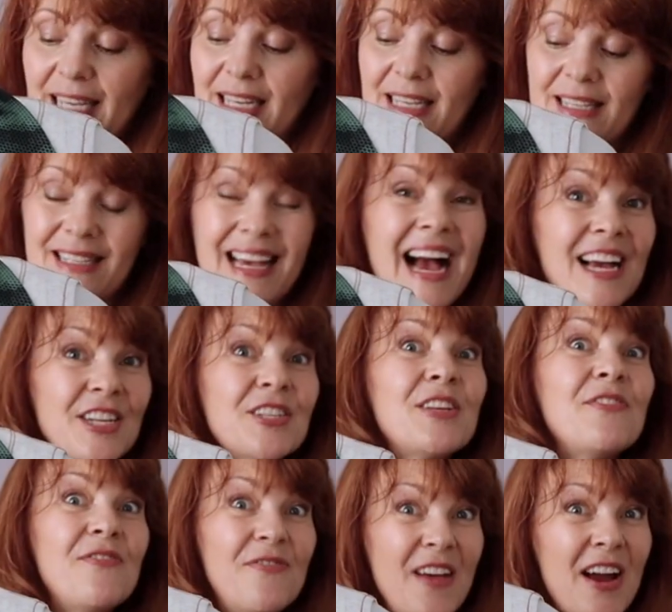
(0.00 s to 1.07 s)
It is actually
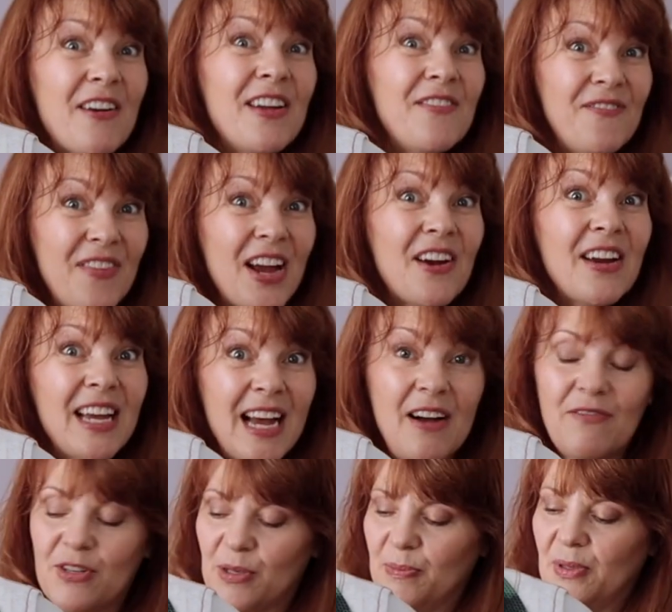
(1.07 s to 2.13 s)
very, very
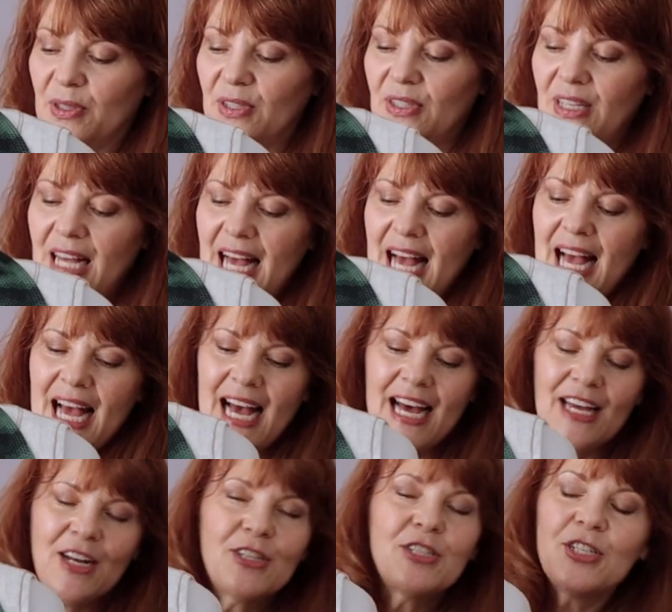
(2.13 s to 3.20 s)
comfortable.
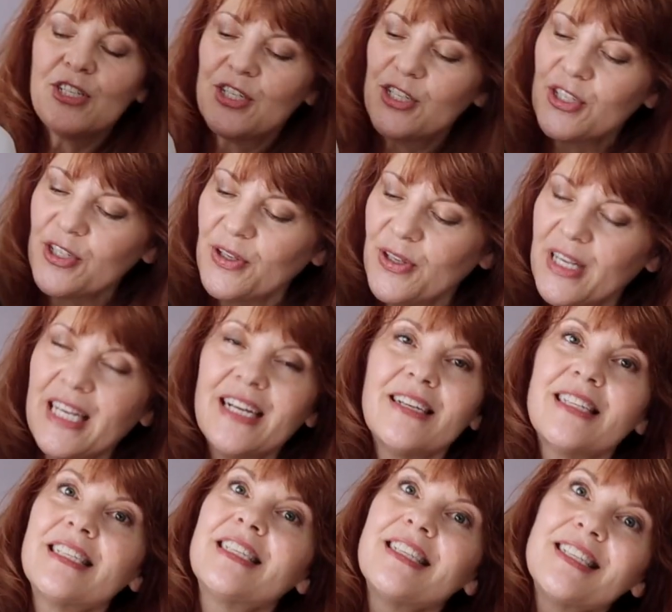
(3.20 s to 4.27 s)
And I'll just show you here.
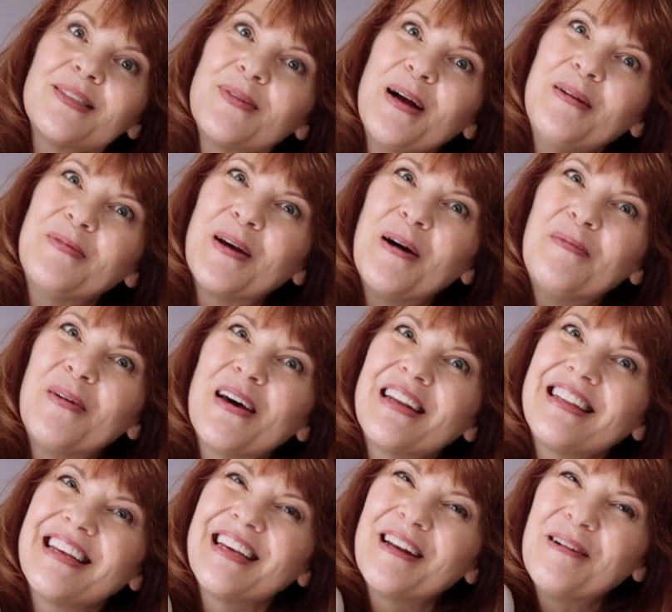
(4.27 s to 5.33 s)
This is why I'm not
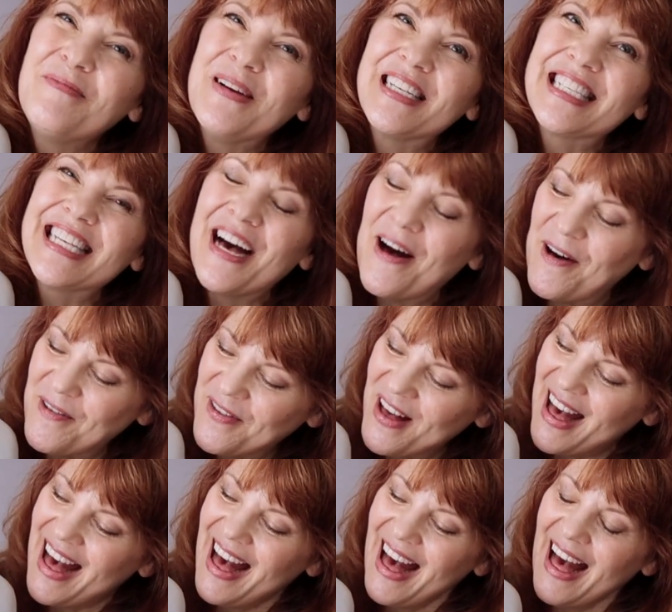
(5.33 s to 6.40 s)
modeling it on myself.
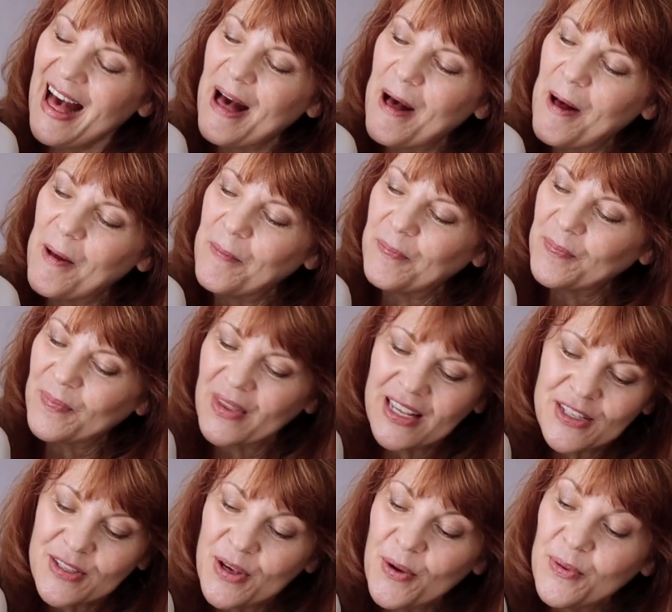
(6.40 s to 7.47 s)

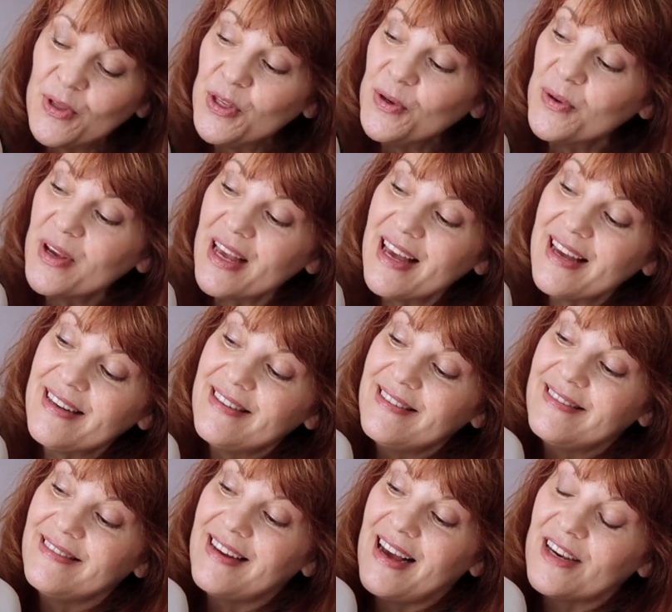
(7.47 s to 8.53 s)
So you
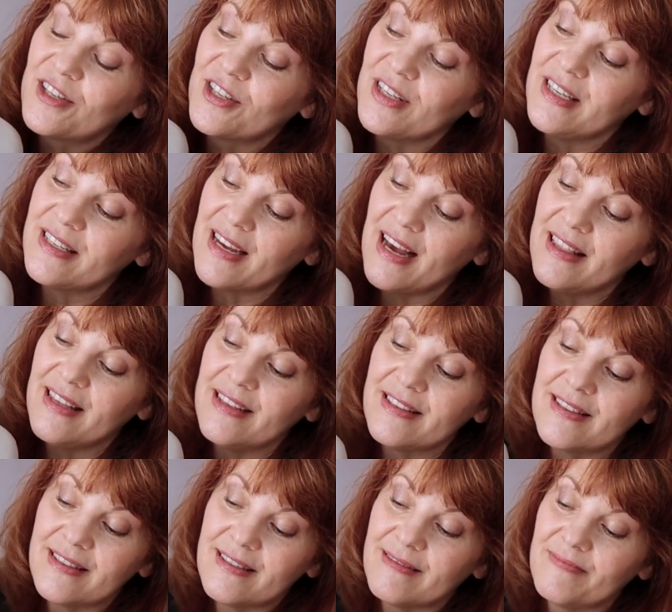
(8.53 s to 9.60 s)
can actually tie
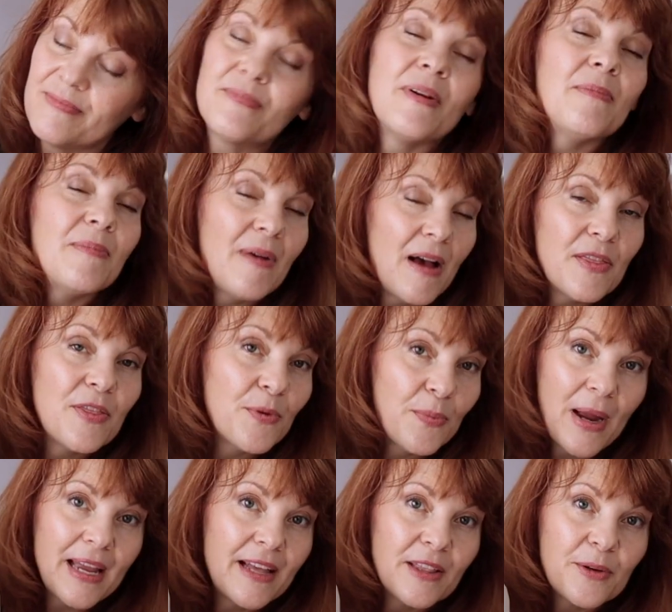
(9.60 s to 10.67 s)
this the
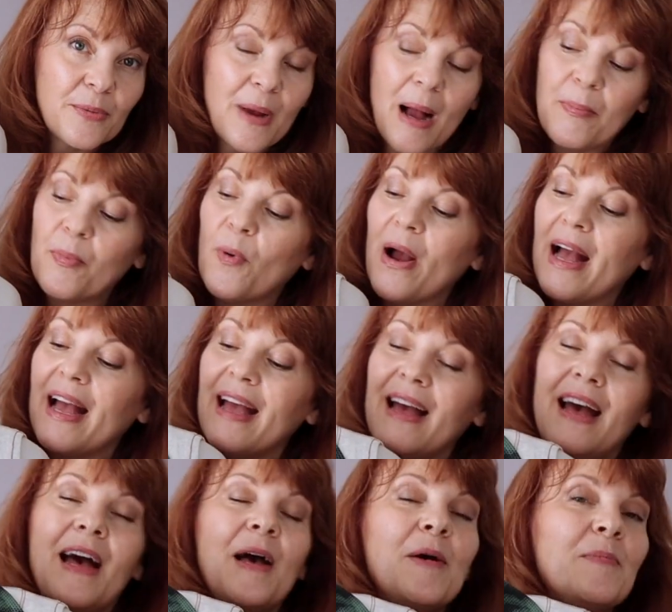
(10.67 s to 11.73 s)
regular wrap way,
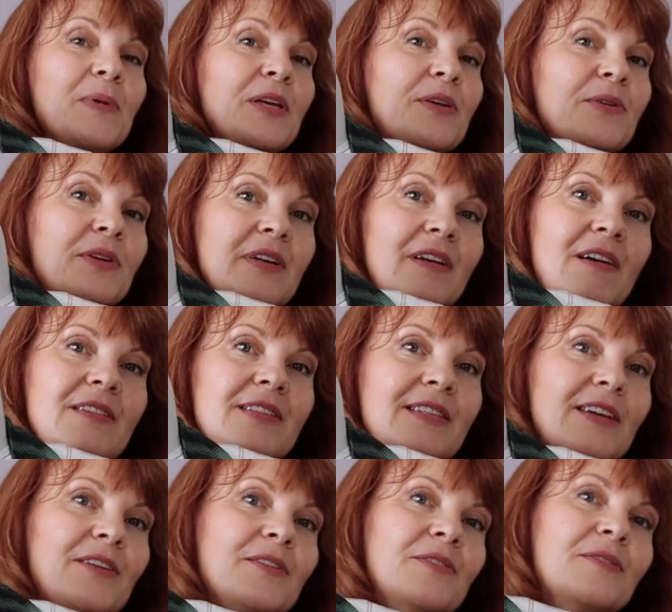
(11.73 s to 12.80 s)
but you could
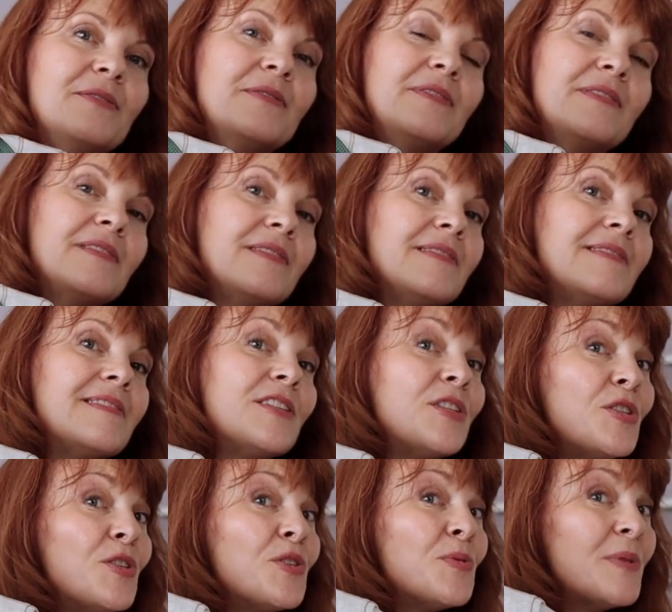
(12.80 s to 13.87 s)
also
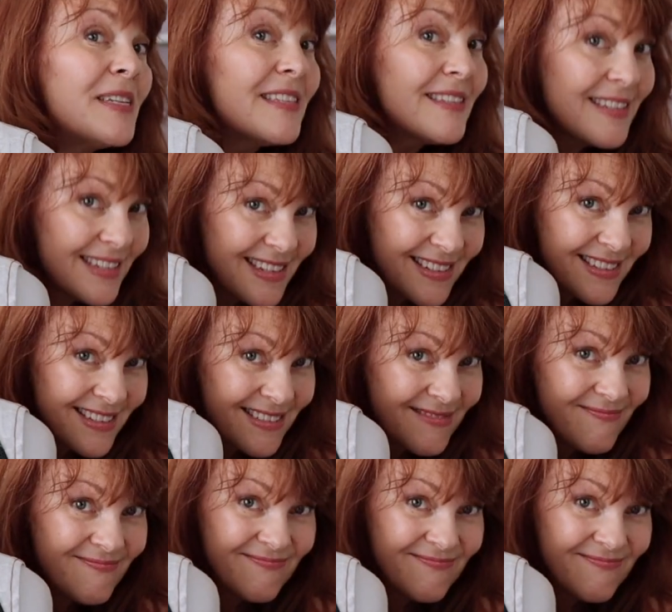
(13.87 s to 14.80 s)
twist it.